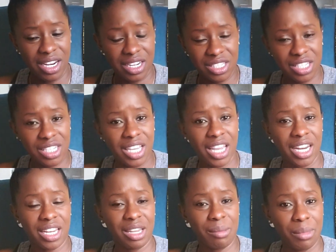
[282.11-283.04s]
They're still
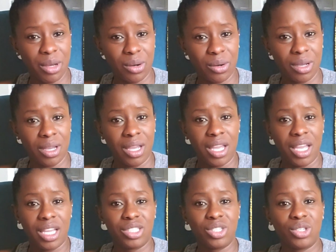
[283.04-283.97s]
getting the milk
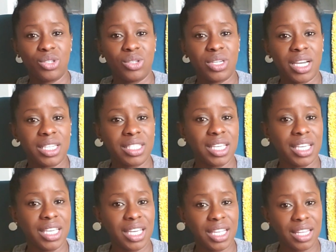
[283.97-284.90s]
until you guys
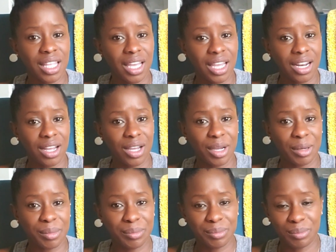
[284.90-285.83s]
can get that
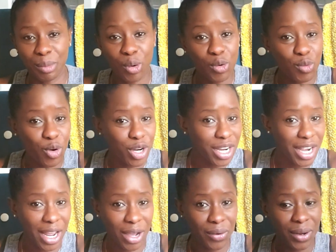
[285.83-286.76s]
both work it
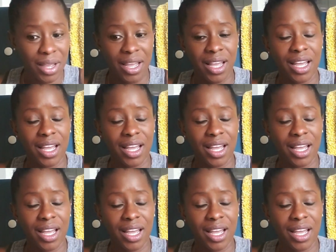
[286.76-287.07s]
out.